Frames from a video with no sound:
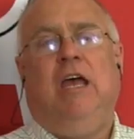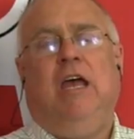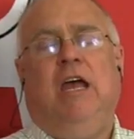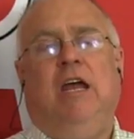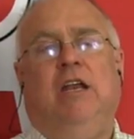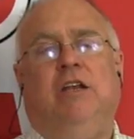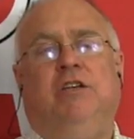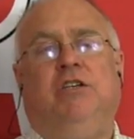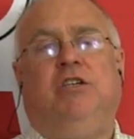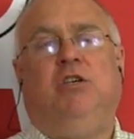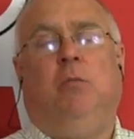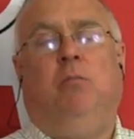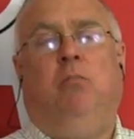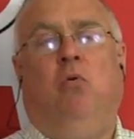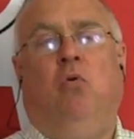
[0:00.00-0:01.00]
It is
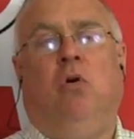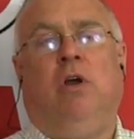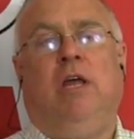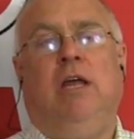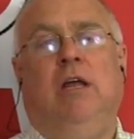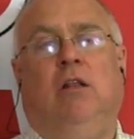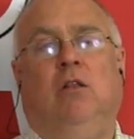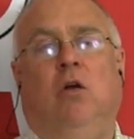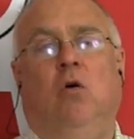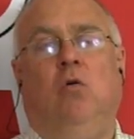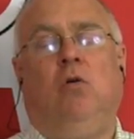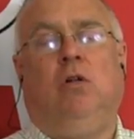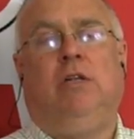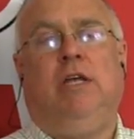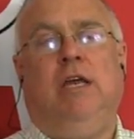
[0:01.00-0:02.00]
supporting
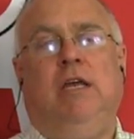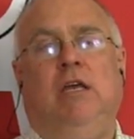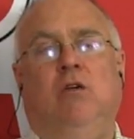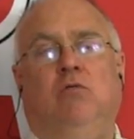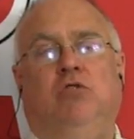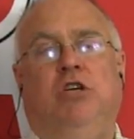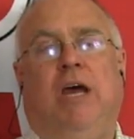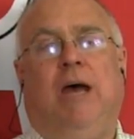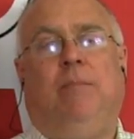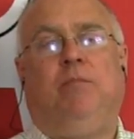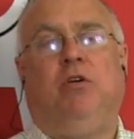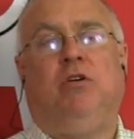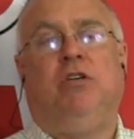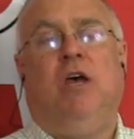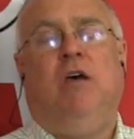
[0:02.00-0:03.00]
local TU
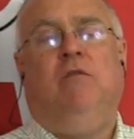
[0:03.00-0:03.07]
chapters.